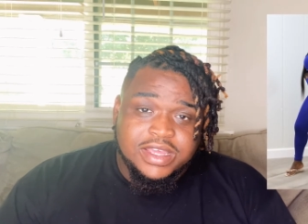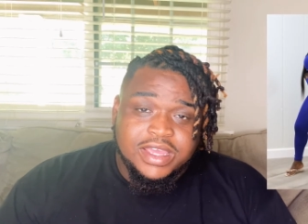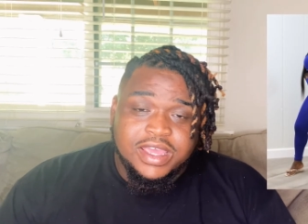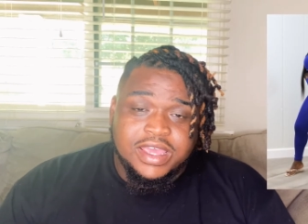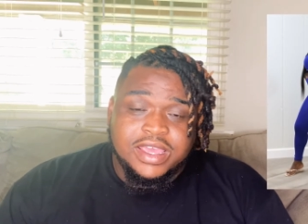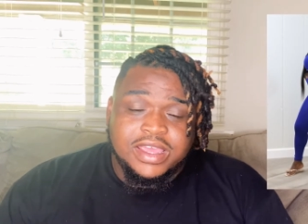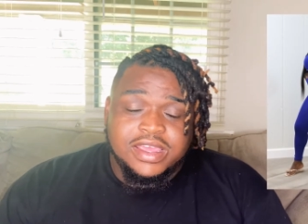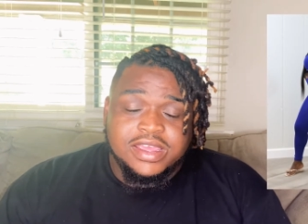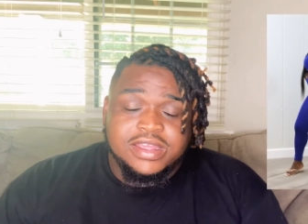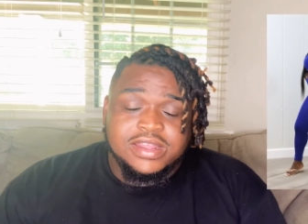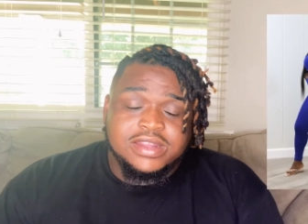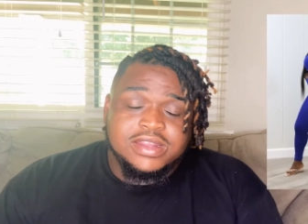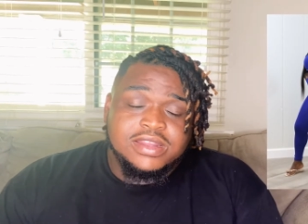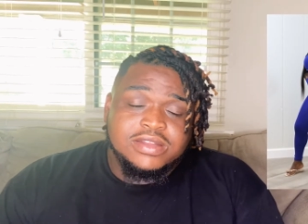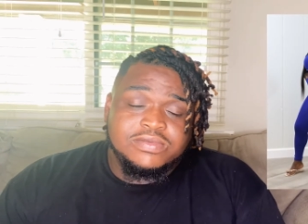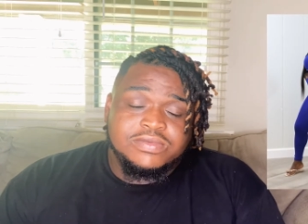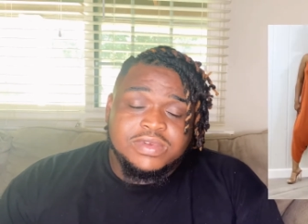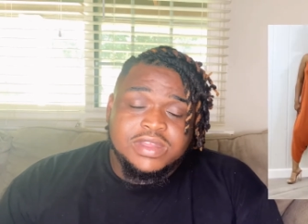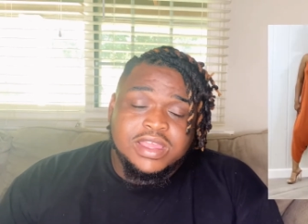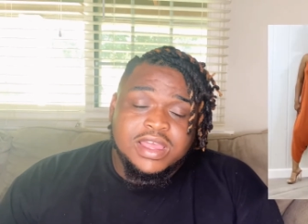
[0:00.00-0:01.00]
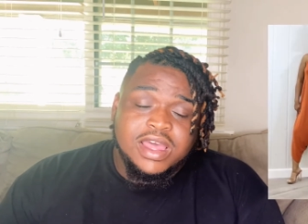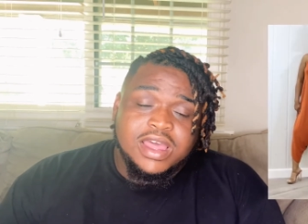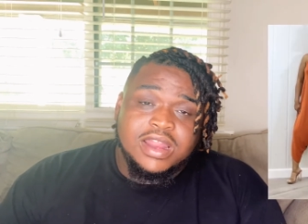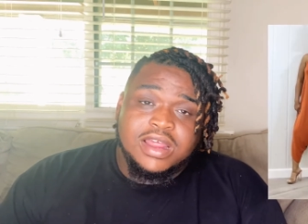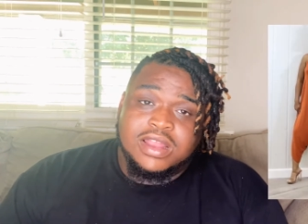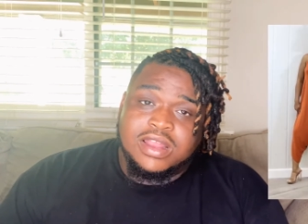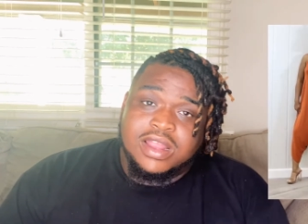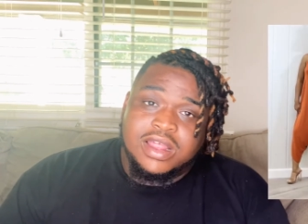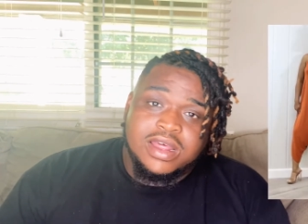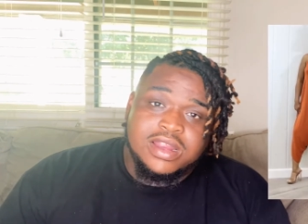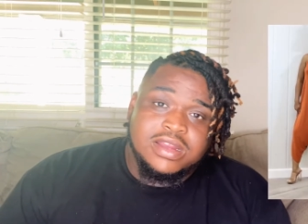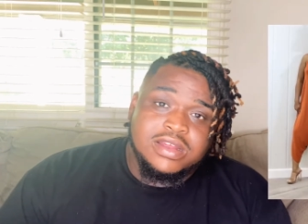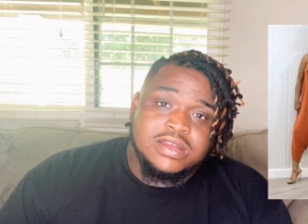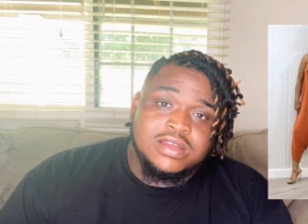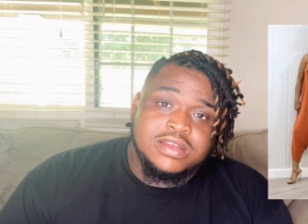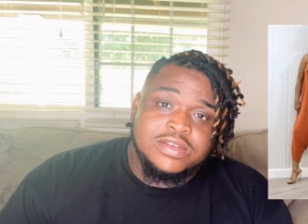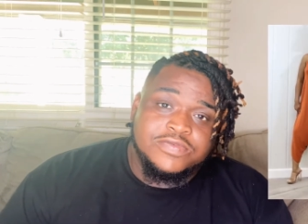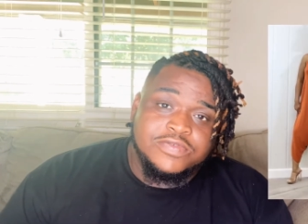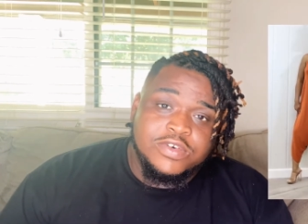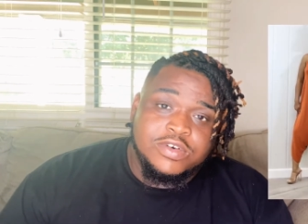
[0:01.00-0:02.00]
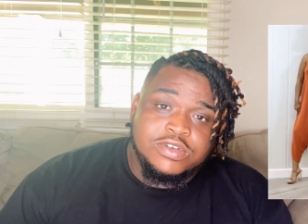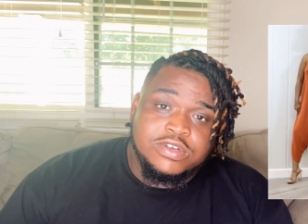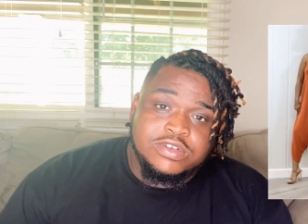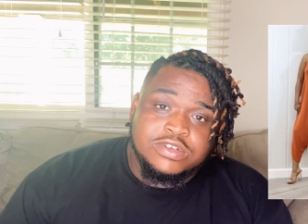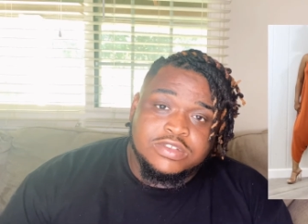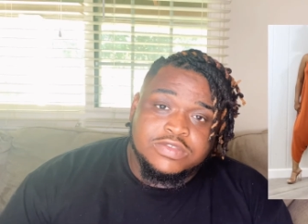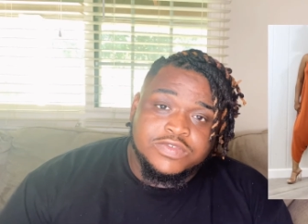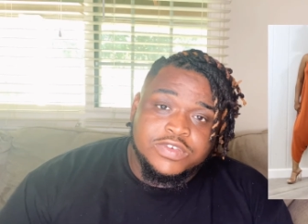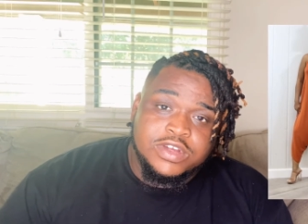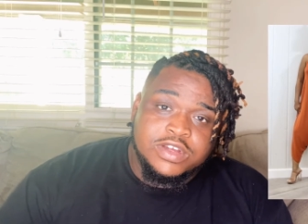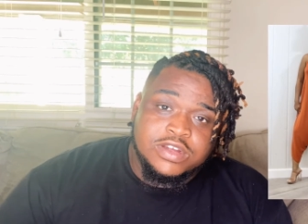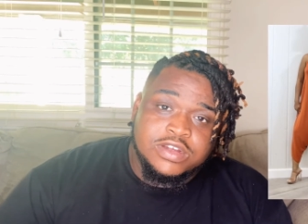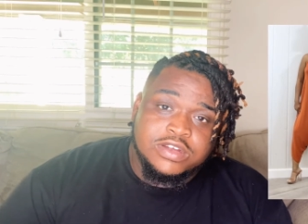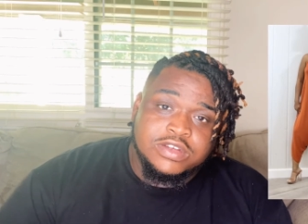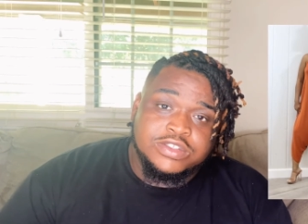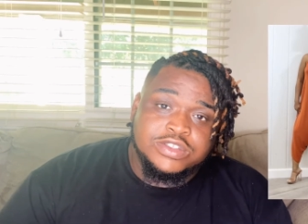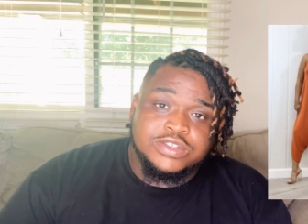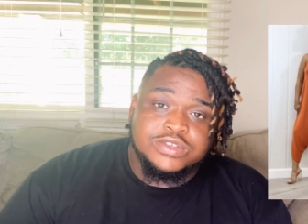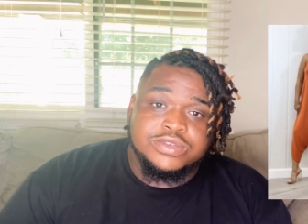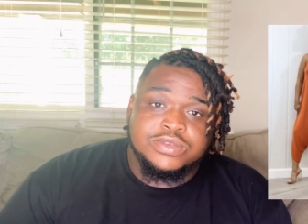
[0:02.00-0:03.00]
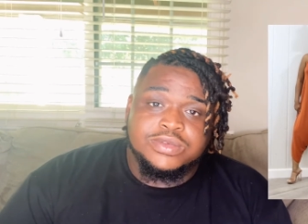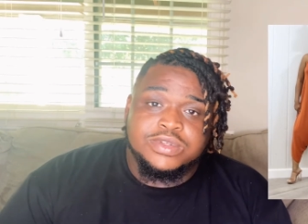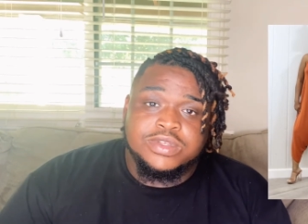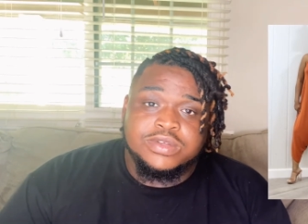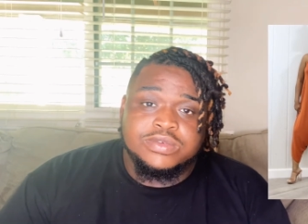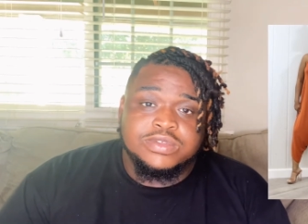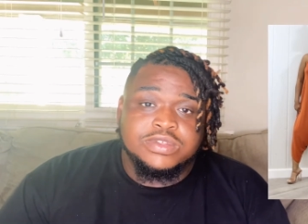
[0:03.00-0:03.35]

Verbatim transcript: And we got a lot of good photos for her to use